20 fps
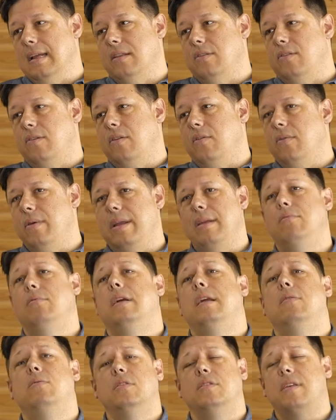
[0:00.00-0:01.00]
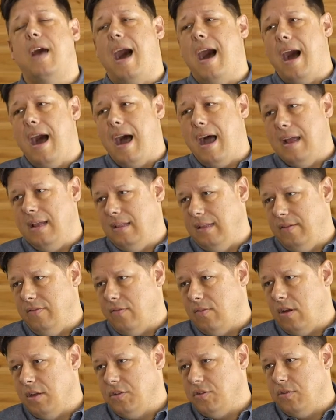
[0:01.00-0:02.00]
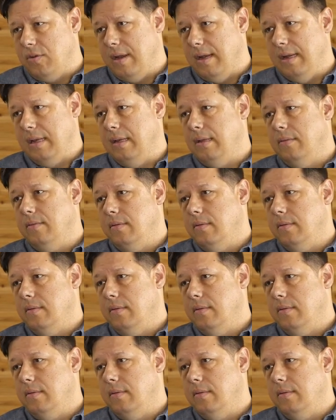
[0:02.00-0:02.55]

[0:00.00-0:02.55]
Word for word: And so it, it was highly frustrating.